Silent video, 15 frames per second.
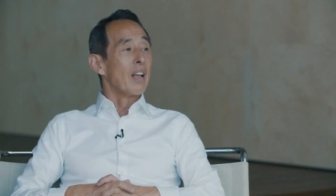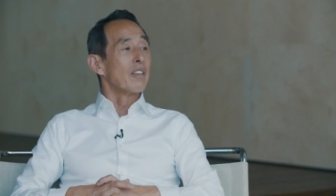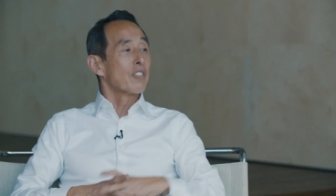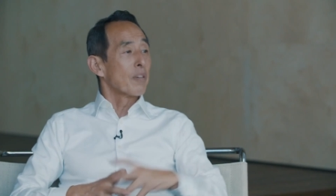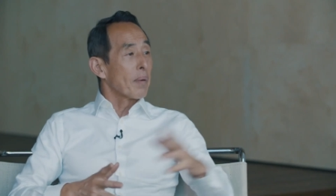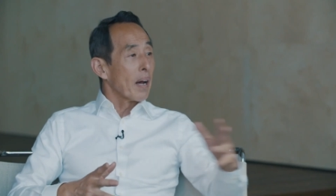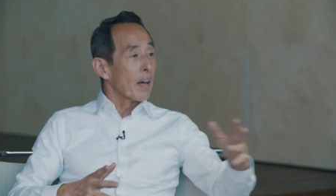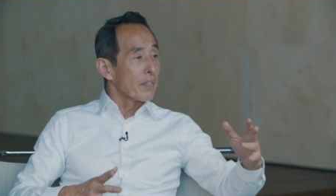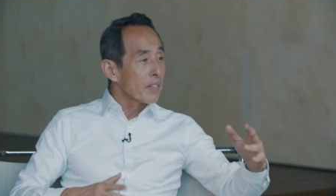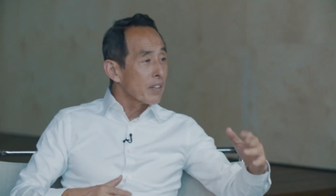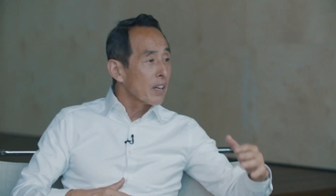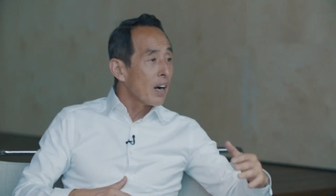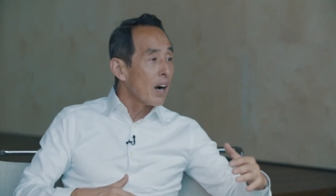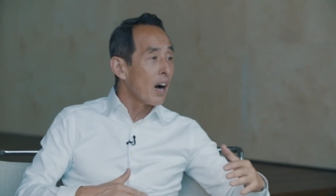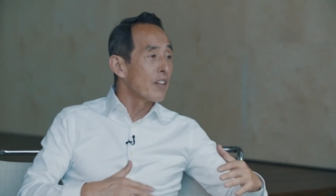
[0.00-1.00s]
It's
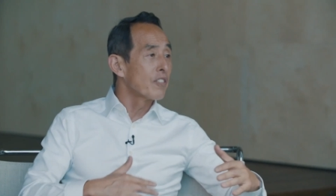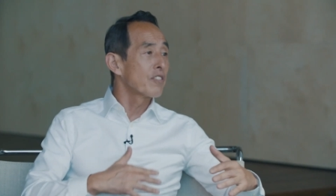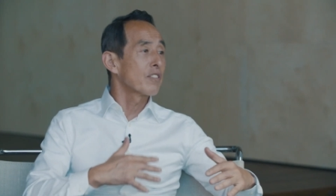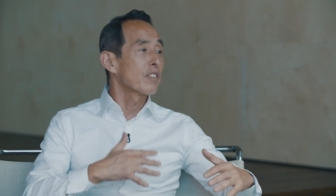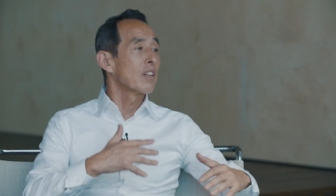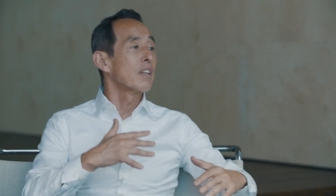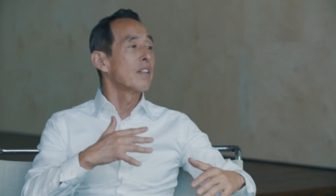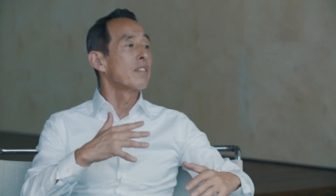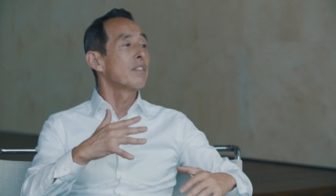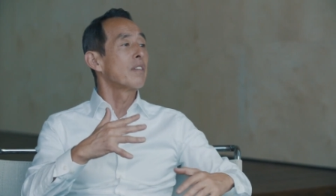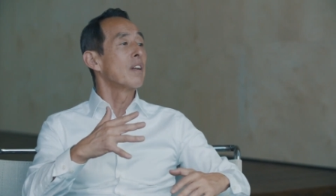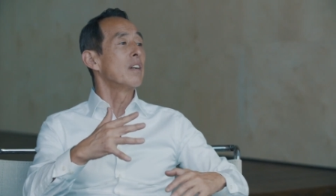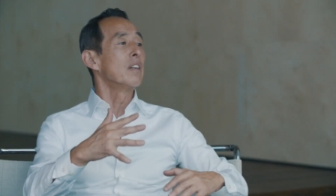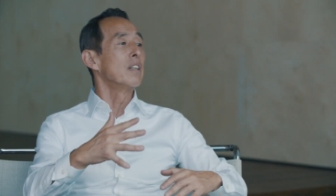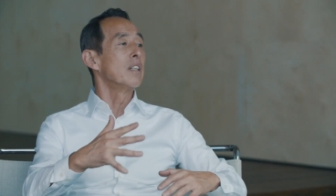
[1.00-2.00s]
about
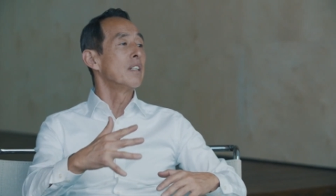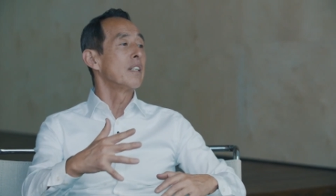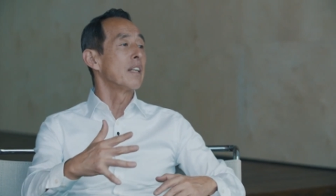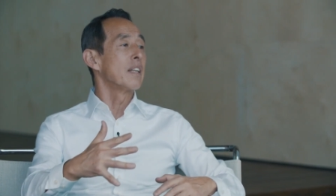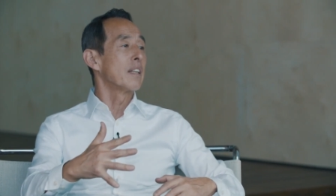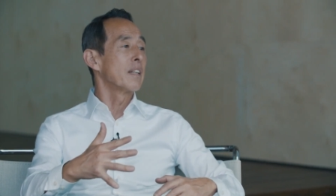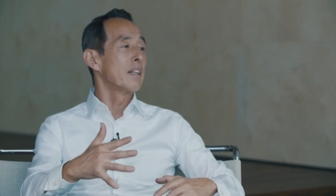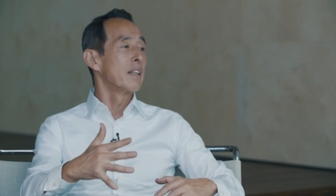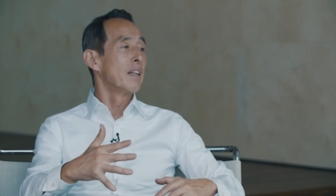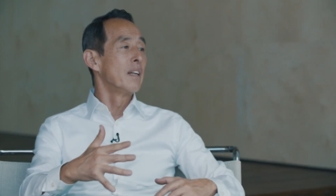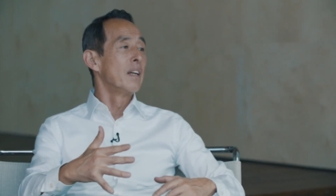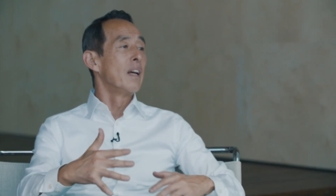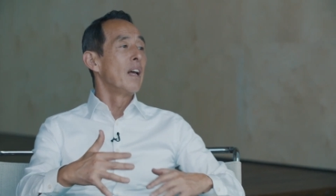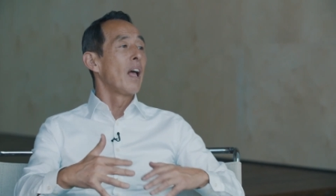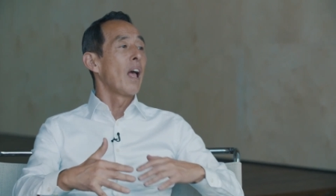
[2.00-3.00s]
constant learning
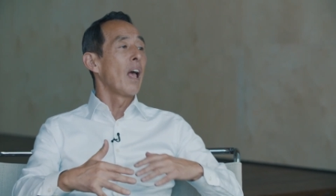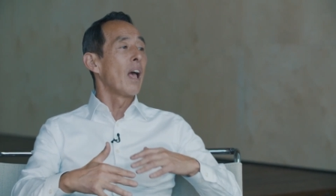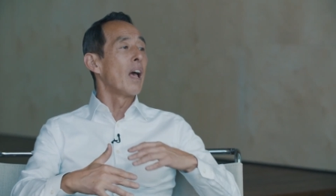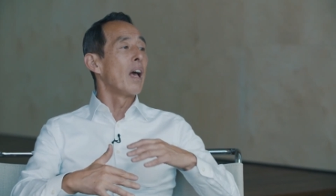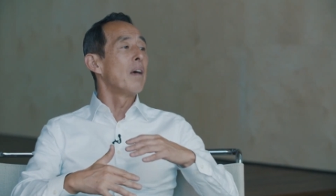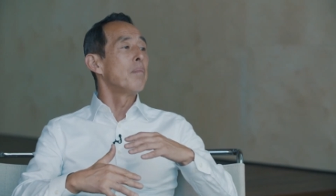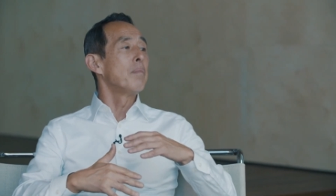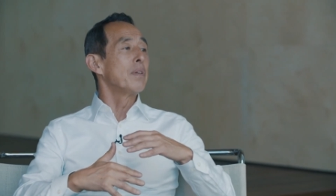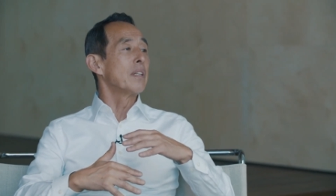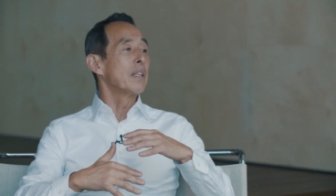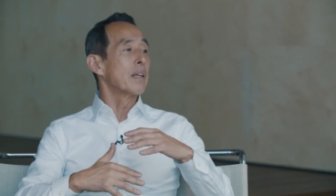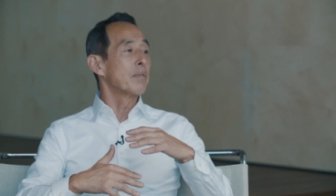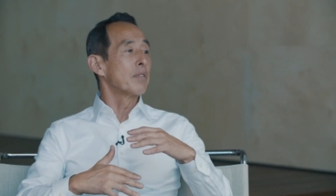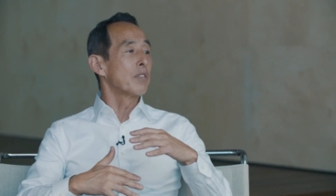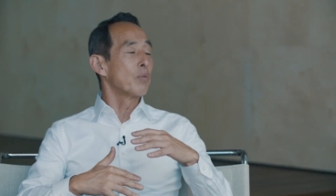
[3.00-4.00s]
and
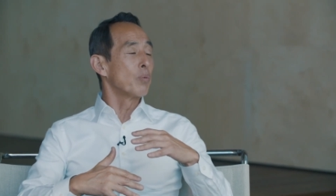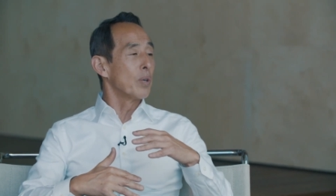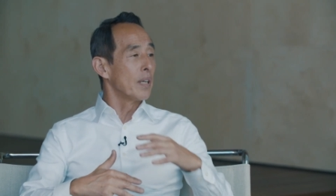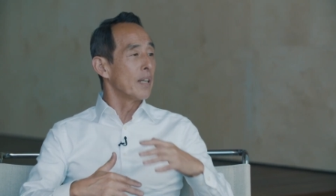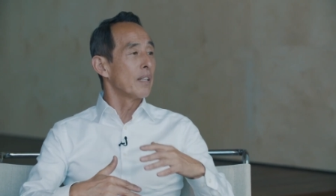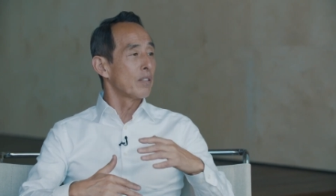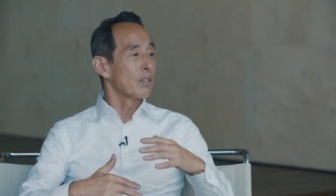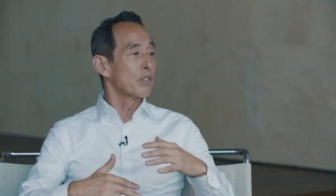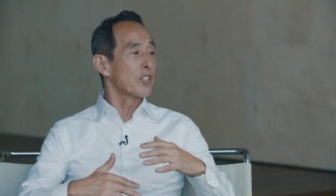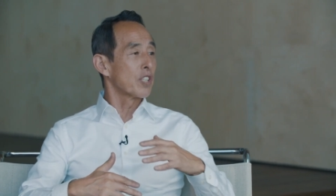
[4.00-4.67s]
being able to, willing to